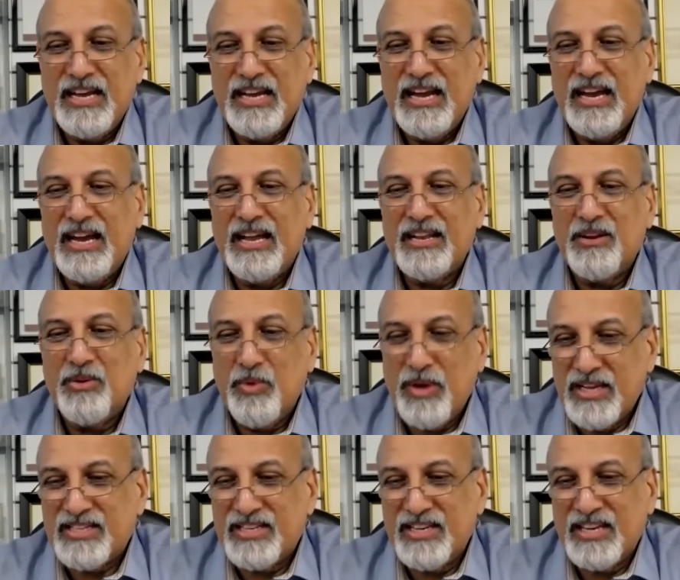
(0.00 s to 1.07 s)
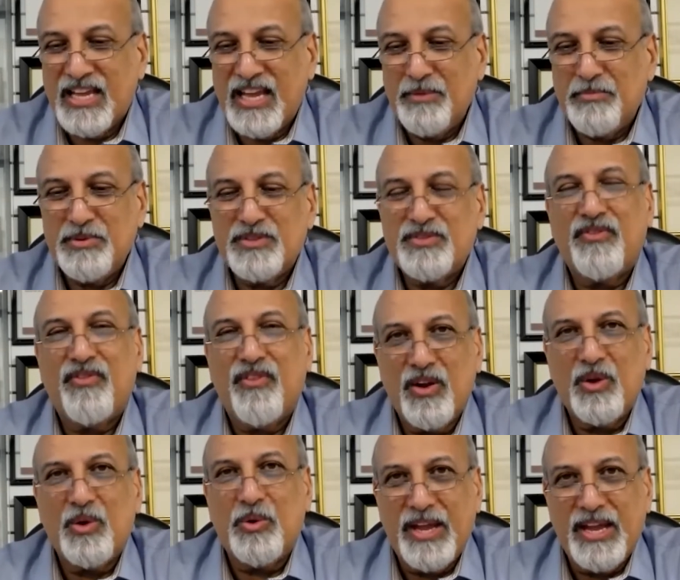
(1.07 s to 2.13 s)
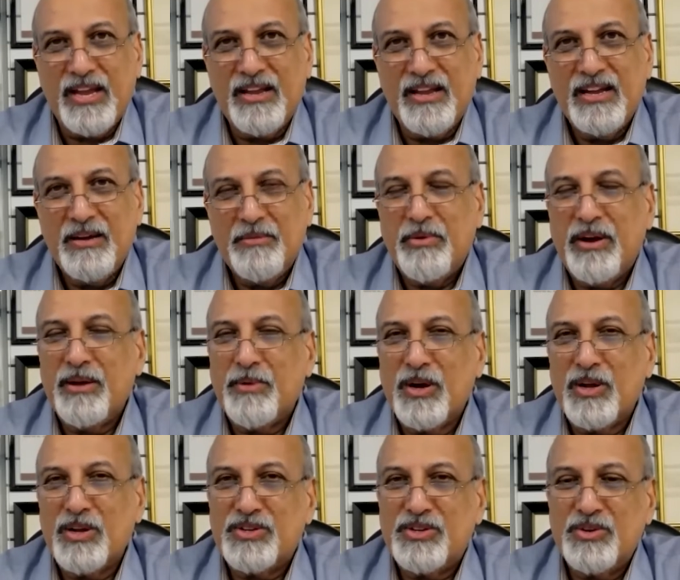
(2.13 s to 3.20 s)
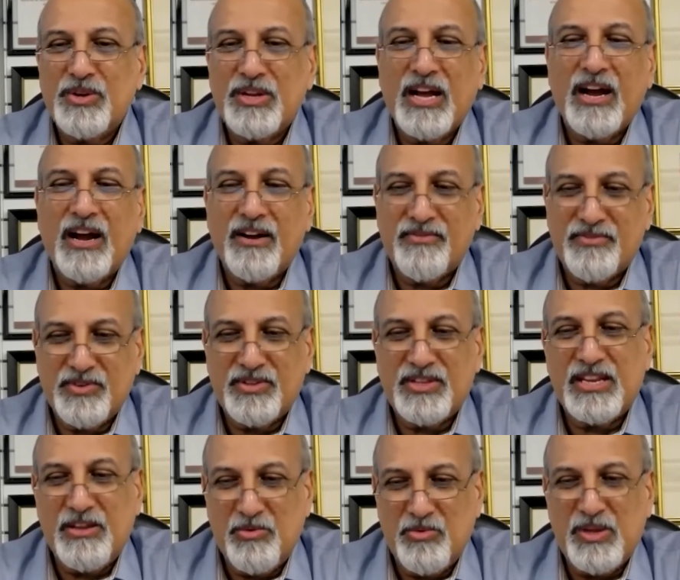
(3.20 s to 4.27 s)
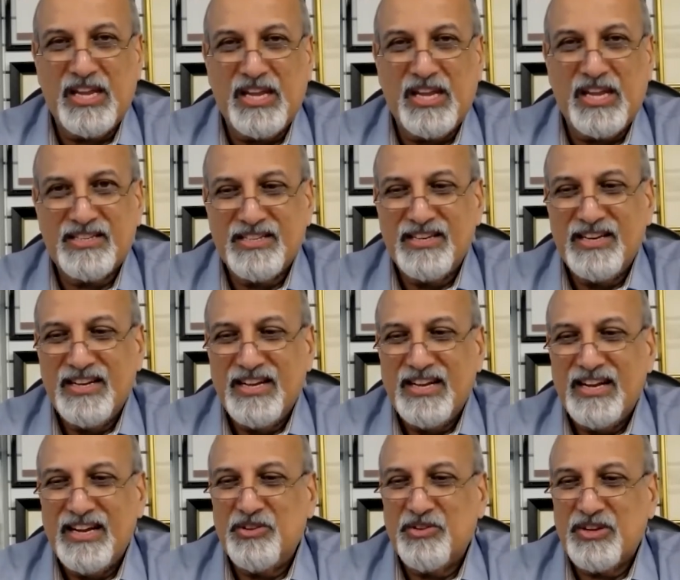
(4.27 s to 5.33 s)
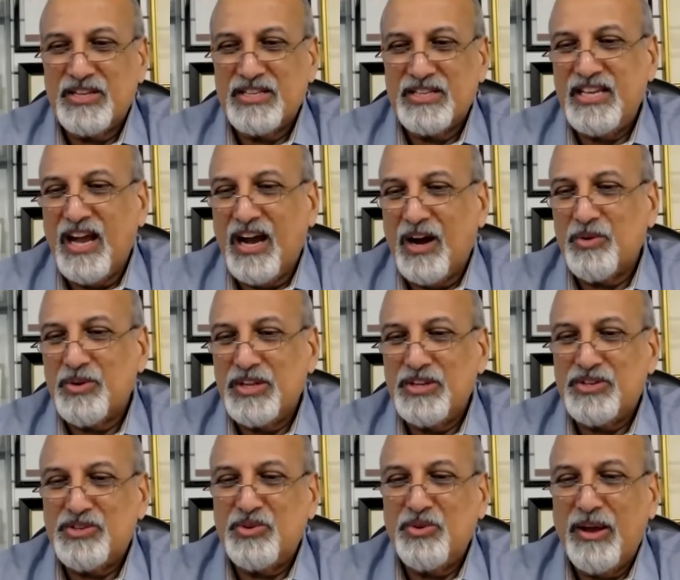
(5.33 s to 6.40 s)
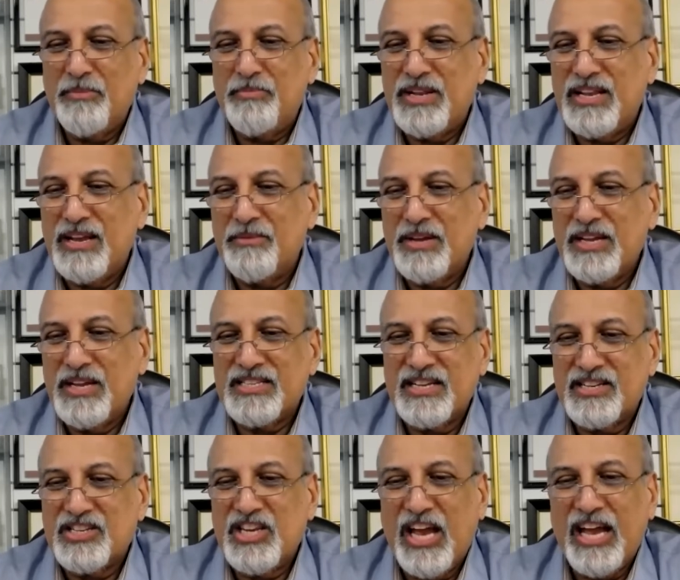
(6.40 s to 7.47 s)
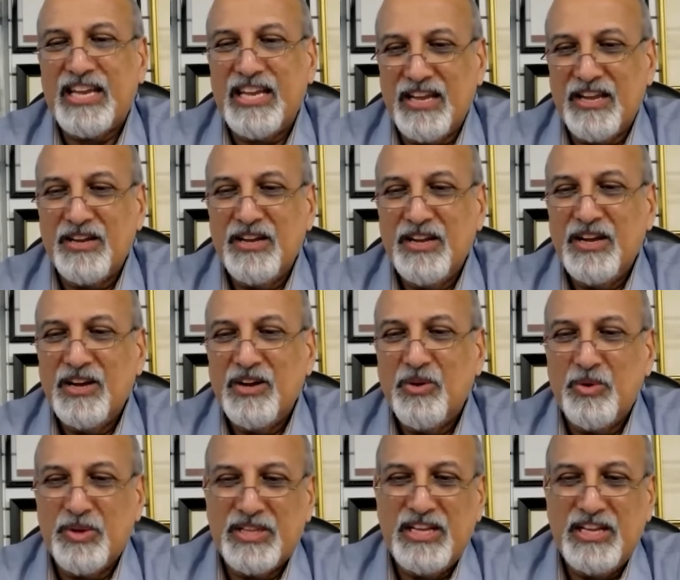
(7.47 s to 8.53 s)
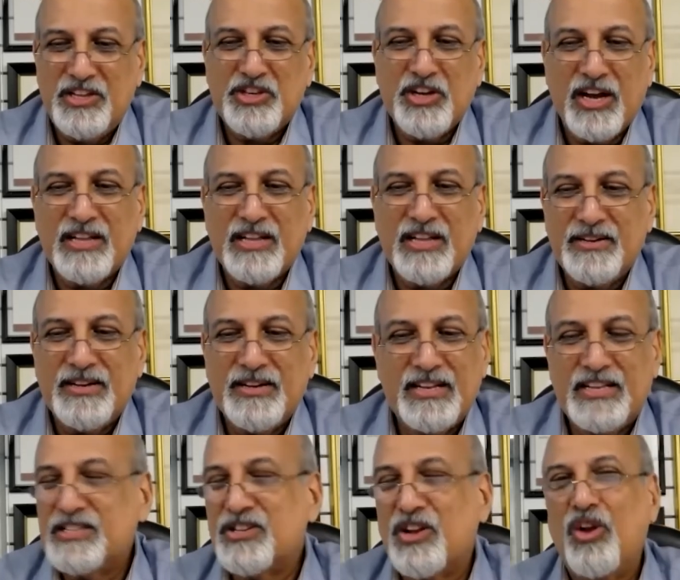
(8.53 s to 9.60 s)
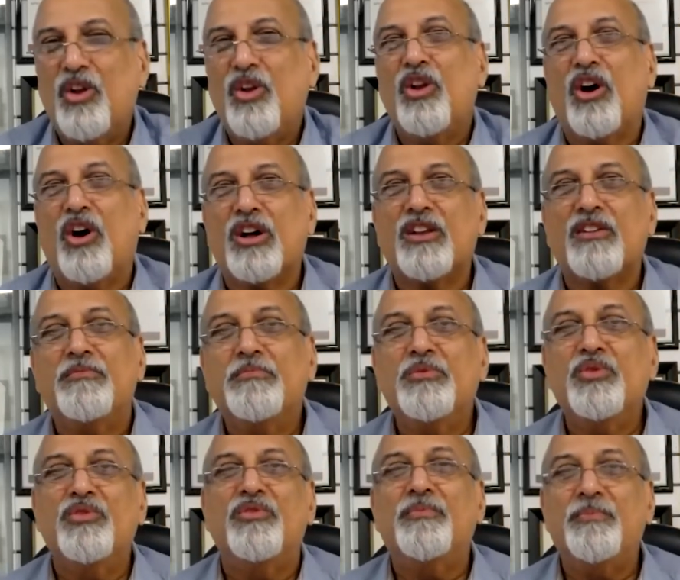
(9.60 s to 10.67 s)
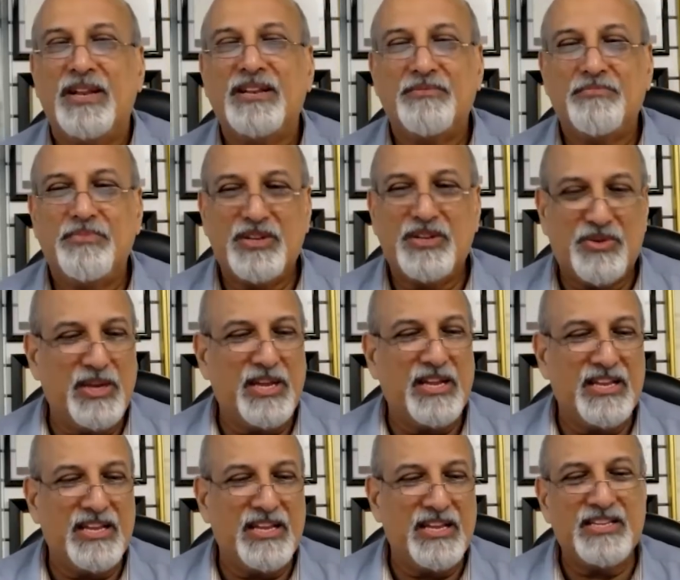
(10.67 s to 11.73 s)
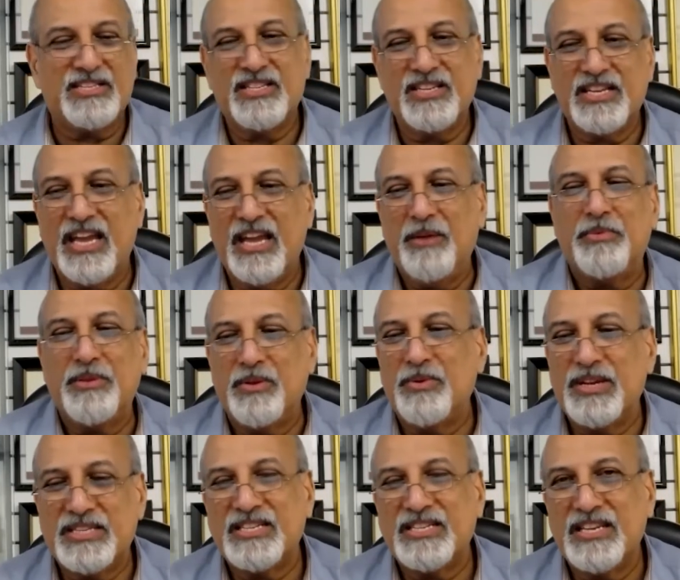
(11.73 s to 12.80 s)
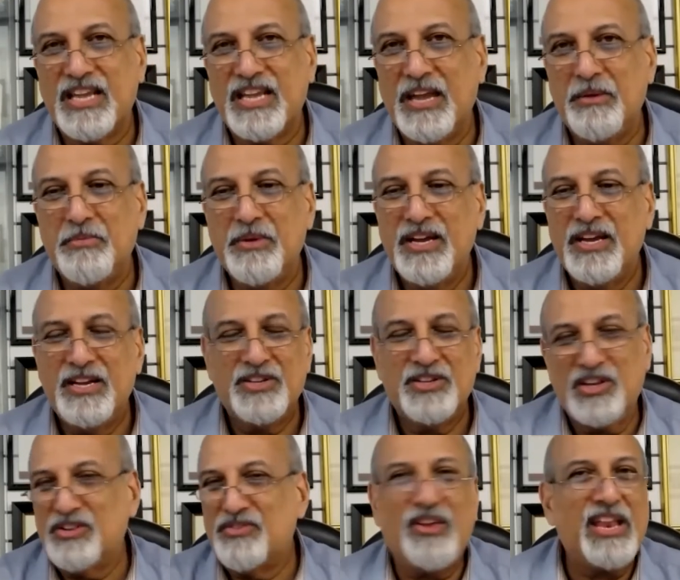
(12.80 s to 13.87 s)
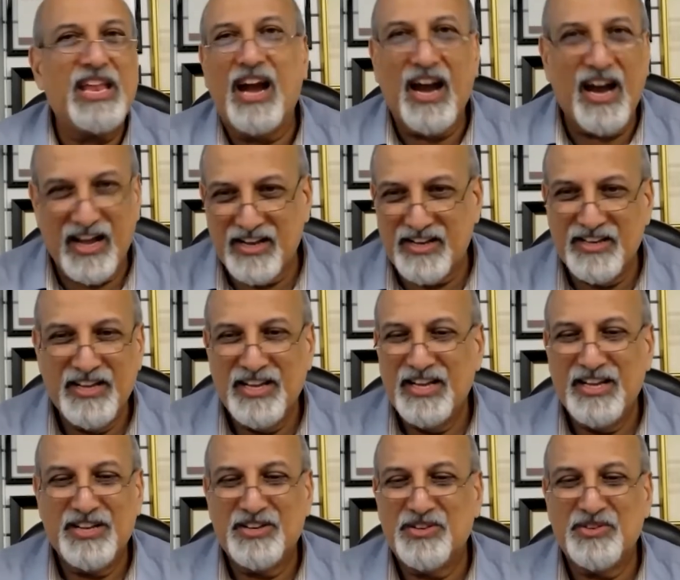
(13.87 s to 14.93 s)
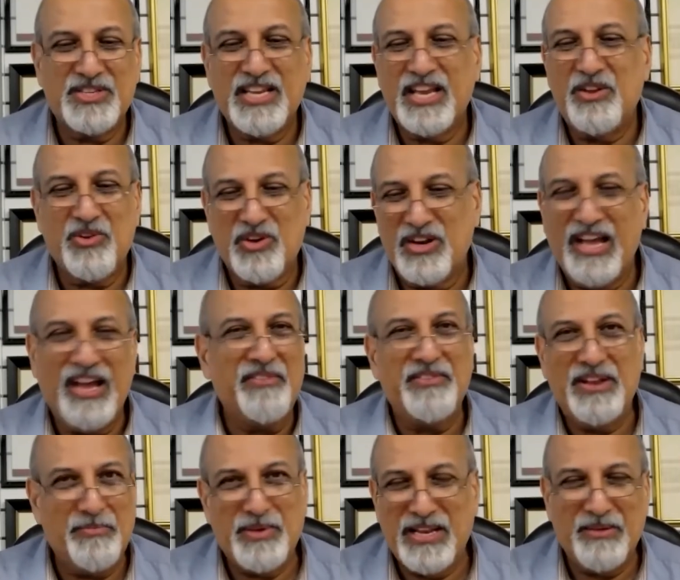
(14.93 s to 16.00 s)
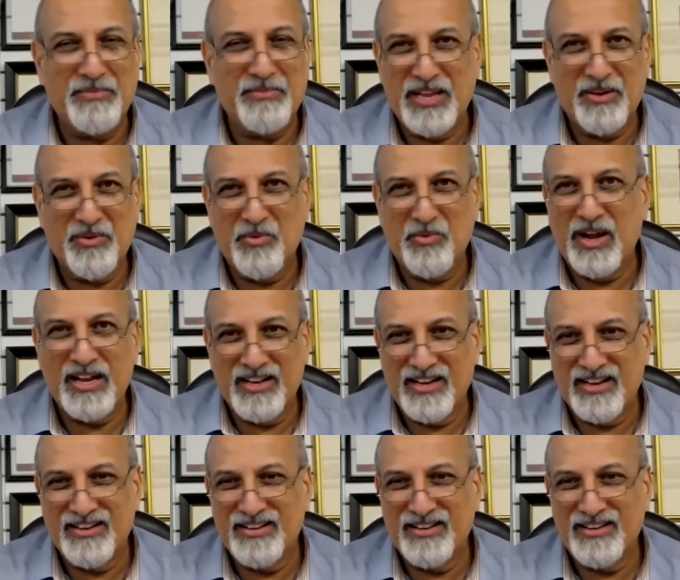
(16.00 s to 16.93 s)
and the Western Cape is following by about 2.5 to 3 weeks. And you can see how these two epidemics are tracking with each other. And there's a lot of movement between the Eastern Cape and the Western Cape. So it's very hard to say you're going to have an epidemic in one